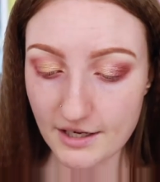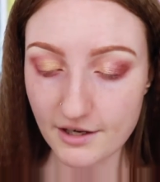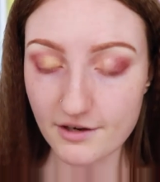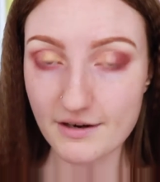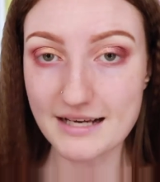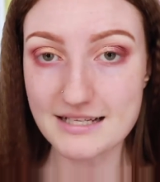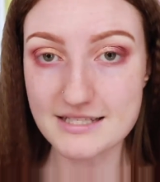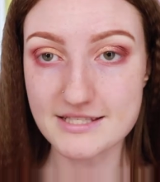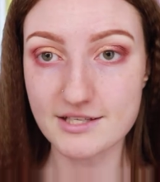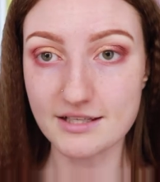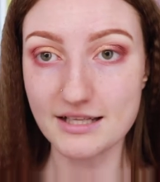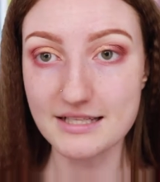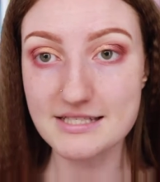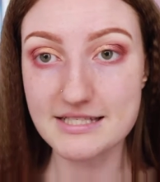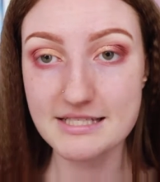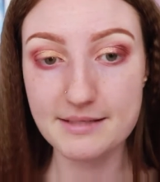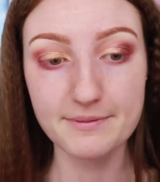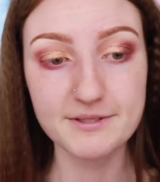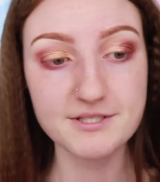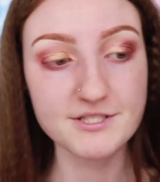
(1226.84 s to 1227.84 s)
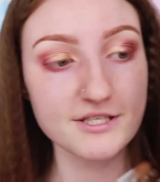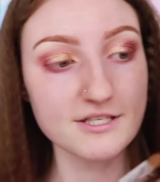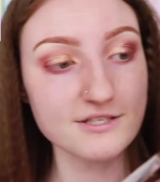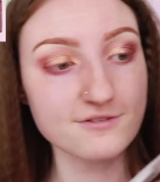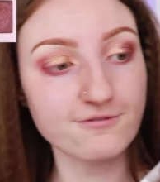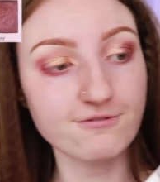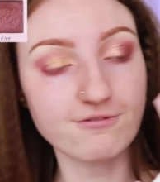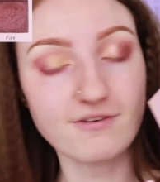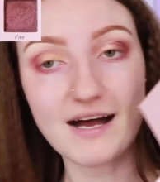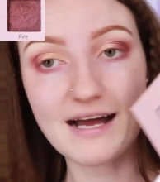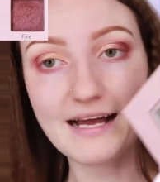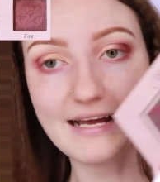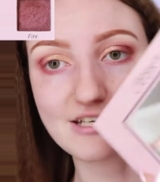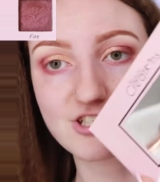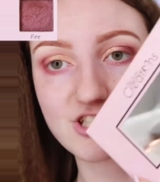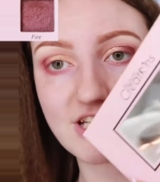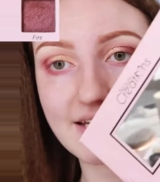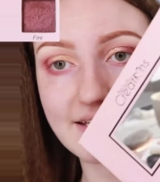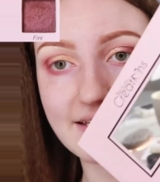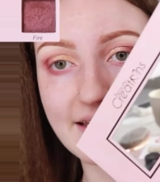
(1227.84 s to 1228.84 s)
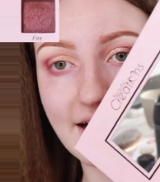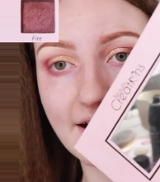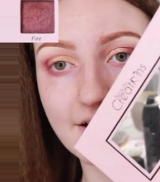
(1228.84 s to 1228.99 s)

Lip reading: All right, so let's dip into this Fire shade